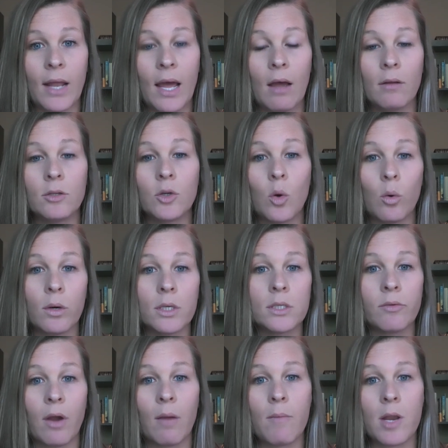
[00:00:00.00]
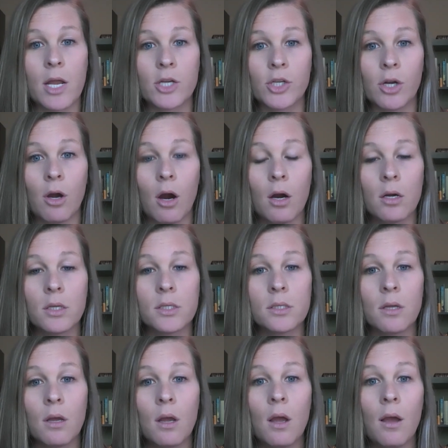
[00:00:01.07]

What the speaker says: out course recommendation cards